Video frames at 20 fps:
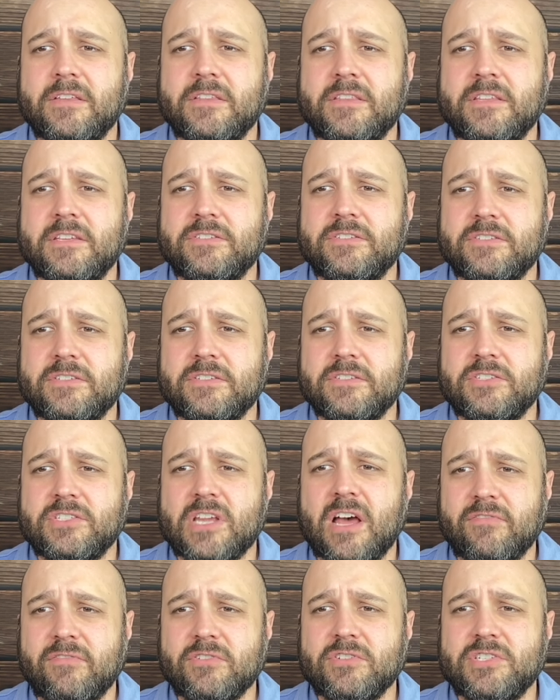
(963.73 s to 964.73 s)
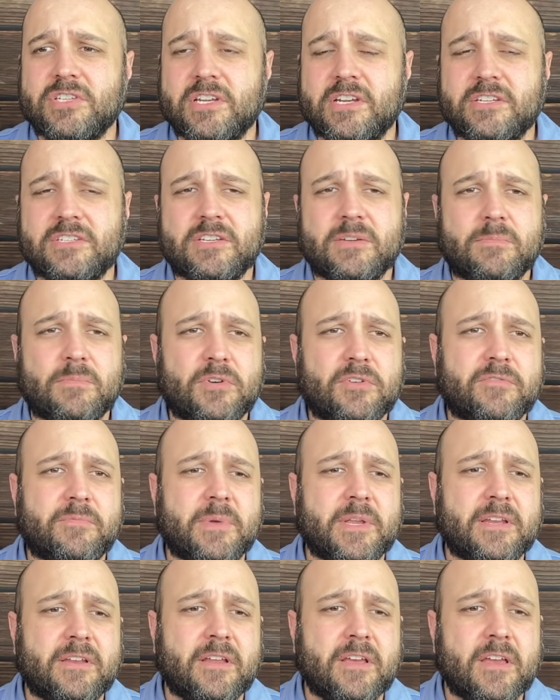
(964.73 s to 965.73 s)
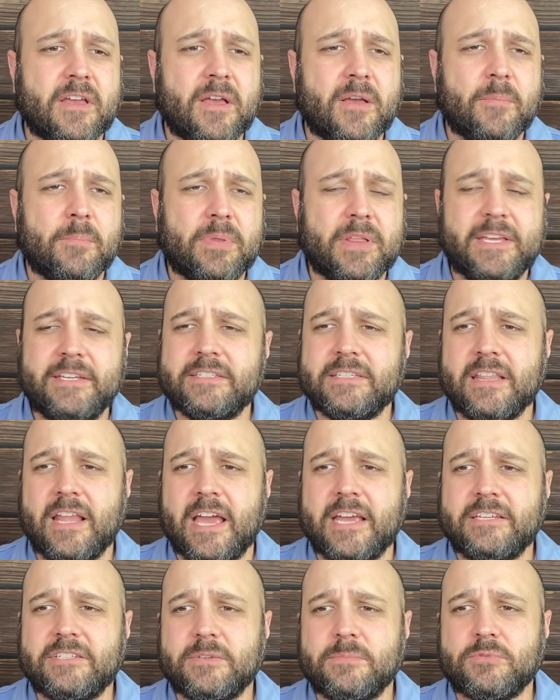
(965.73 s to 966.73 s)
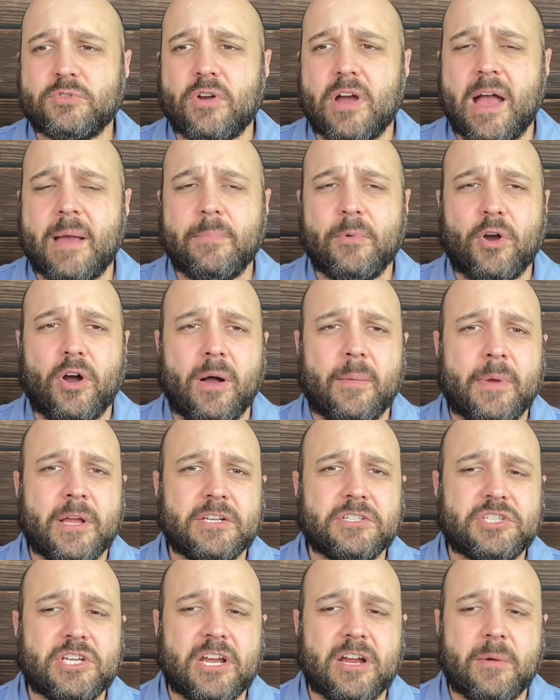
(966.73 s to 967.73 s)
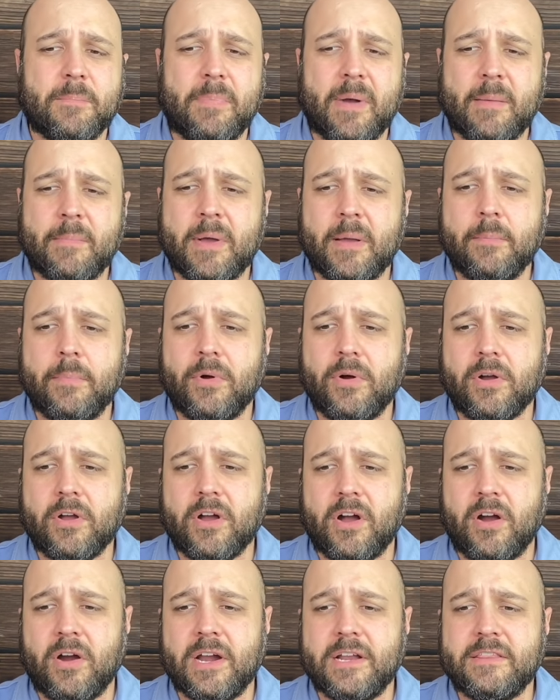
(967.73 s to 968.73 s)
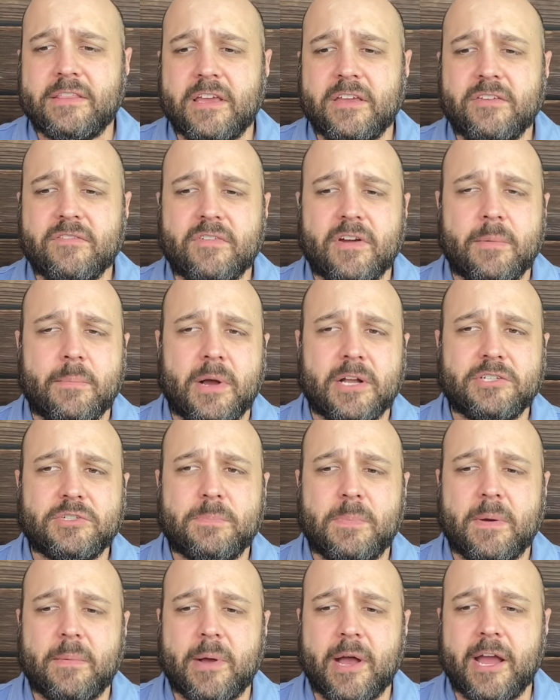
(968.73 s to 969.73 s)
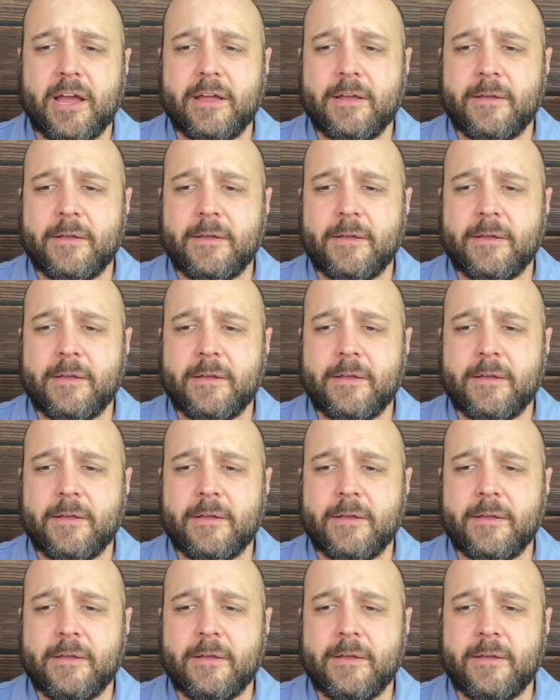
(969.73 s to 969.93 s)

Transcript: this sovereign citizen movement. Please like, subscribe, comment, share, buy my book. All right. Thank you very much. Bye-bye.